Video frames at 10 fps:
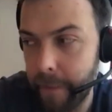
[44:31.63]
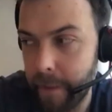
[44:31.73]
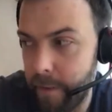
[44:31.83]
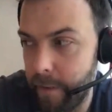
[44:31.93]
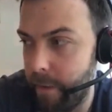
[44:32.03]

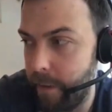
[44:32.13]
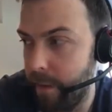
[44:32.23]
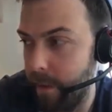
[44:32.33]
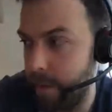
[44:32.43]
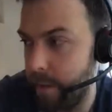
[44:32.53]

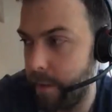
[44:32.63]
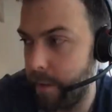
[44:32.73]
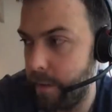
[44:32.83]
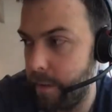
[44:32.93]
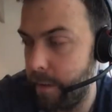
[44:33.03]

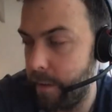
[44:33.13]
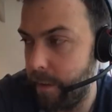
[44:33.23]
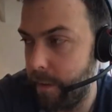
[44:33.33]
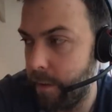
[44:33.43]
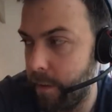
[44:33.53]

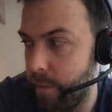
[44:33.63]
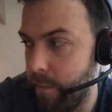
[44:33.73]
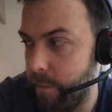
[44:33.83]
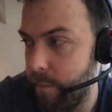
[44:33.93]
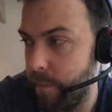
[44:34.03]
I don't
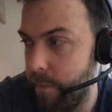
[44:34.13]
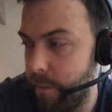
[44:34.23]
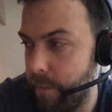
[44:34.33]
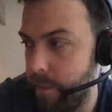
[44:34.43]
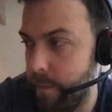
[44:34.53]
know,
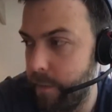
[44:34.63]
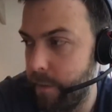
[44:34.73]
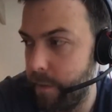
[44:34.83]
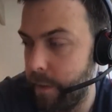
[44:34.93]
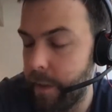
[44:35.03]

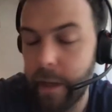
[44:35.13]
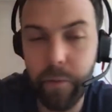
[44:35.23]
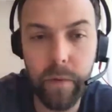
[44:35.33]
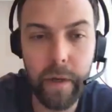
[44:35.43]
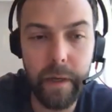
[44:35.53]
that they
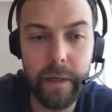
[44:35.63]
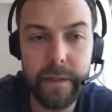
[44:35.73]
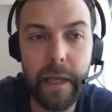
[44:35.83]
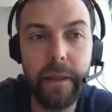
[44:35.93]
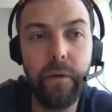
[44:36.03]

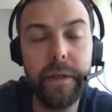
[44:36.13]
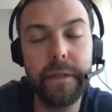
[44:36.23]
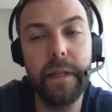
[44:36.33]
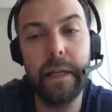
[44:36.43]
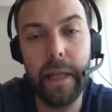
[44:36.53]
understand the
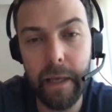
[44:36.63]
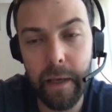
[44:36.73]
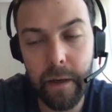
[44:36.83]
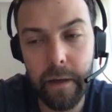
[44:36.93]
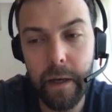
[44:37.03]
risks they're
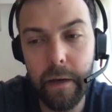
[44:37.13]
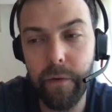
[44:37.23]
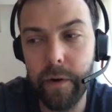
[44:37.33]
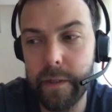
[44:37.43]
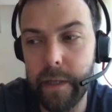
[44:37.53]
taking.
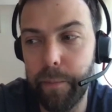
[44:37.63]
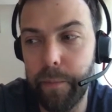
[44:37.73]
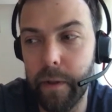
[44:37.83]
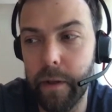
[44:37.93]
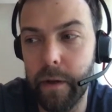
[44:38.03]
For
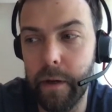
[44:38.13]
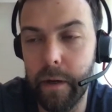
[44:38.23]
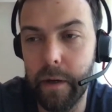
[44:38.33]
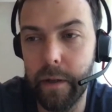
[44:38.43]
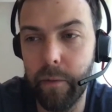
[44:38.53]
example,
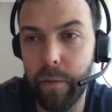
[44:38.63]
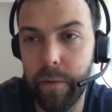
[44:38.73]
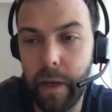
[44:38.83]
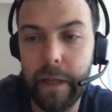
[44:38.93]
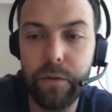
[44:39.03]

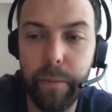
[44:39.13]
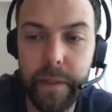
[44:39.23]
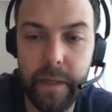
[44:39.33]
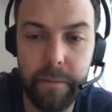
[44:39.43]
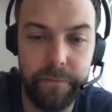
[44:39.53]
there has to be
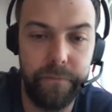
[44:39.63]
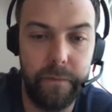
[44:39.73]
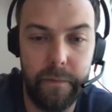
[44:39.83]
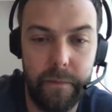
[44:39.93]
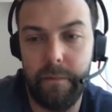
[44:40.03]
some,
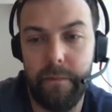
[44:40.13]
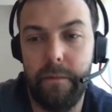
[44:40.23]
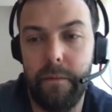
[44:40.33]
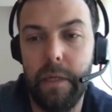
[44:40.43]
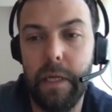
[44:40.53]

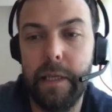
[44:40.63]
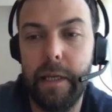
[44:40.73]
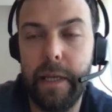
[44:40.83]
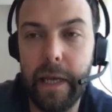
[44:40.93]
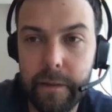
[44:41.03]
let's say,
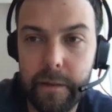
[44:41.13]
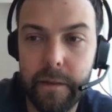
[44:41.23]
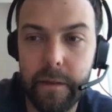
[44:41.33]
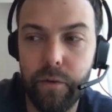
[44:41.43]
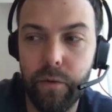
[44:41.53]

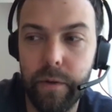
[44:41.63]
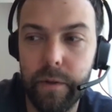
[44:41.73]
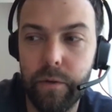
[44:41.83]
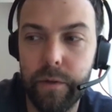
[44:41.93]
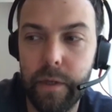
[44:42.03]
tests to
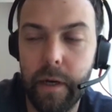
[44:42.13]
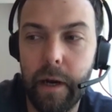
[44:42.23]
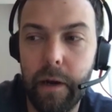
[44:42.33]
see